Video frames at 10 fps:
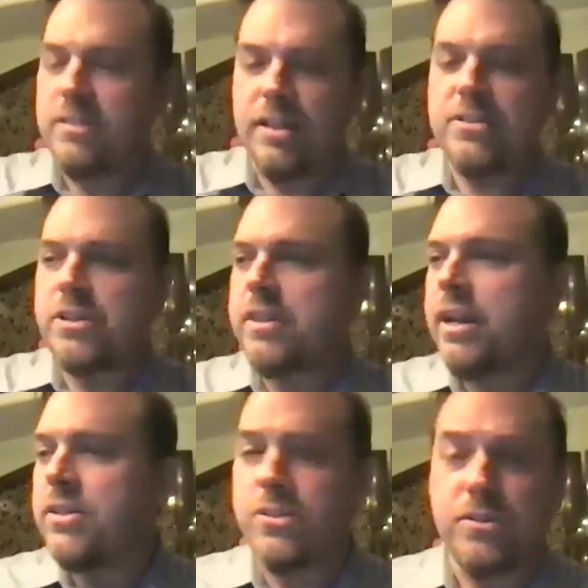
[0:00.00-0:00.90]
I'll have to check that
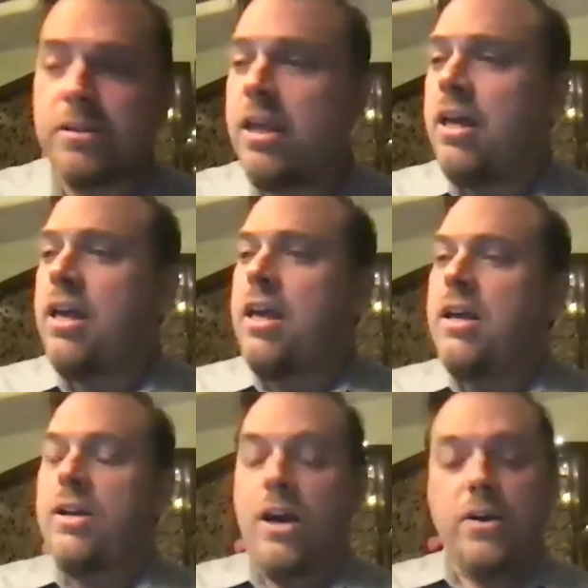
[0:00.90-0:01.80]
out soon.
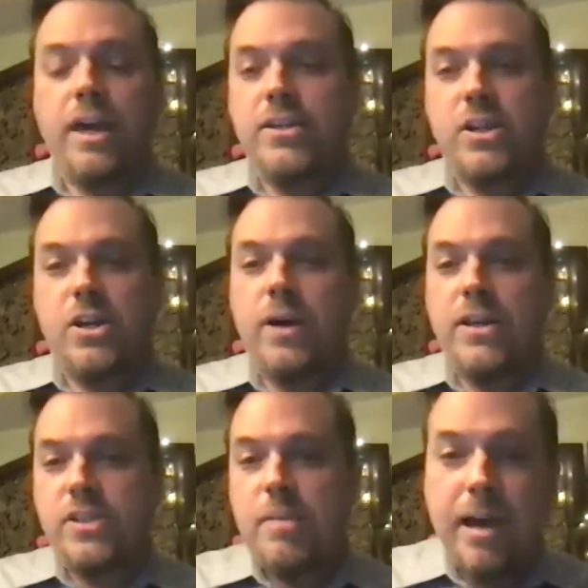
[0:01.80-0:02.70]
Okay, so I
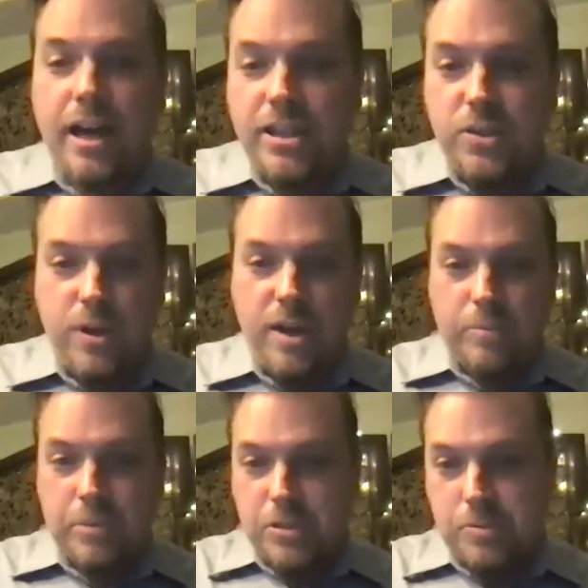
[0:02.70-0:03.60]
see behind you have a
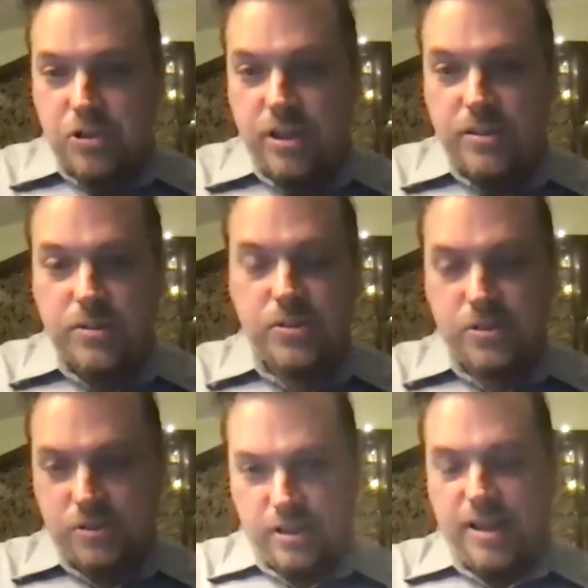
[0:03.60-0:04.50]
Beast
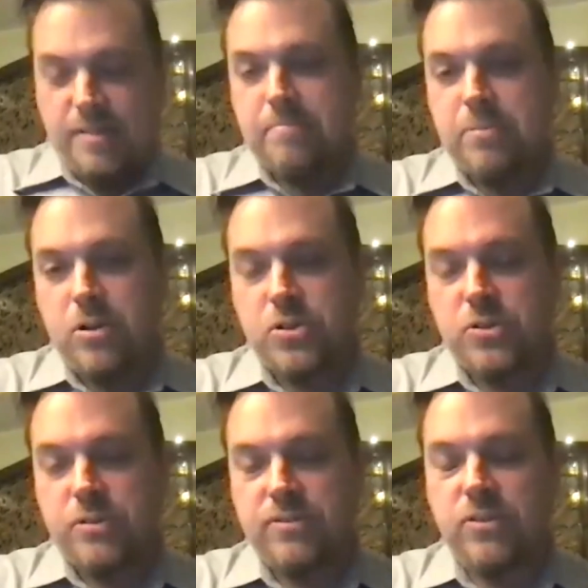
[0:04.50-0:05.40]
Machines poster
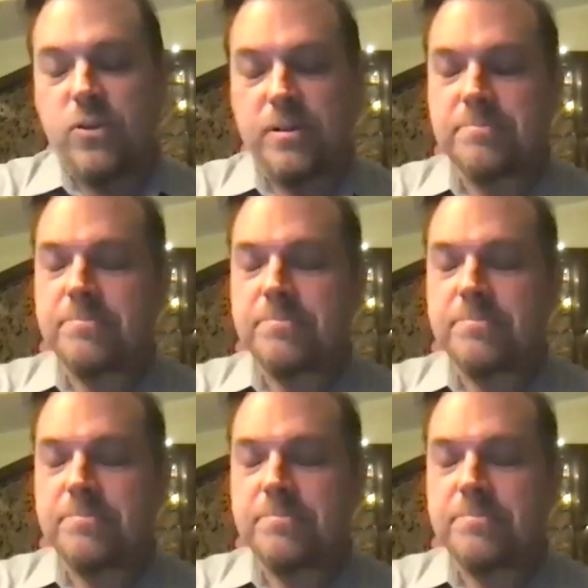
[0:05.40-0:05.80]
on the floor.